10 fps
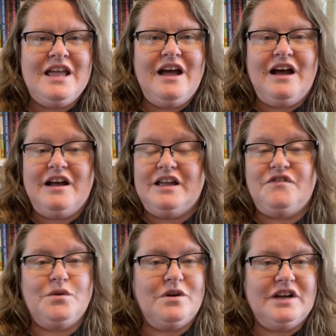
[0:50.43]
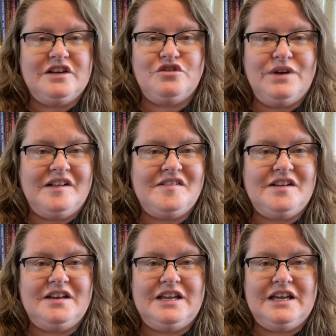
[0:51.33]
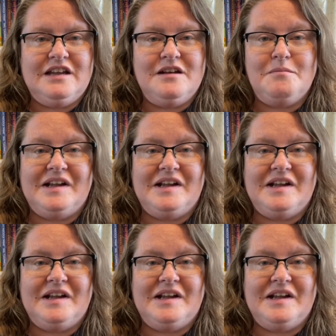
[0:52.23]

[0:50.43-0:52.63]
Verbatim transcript: uh, if you are interested in my